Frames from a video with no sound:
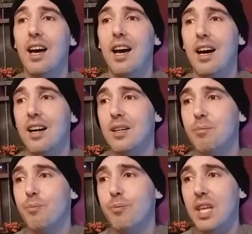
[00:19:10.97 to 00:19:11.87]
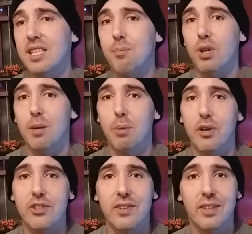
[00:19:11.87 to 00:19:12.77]
Um, that's pretty
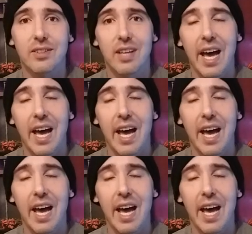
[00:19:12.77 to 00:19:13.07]
personal.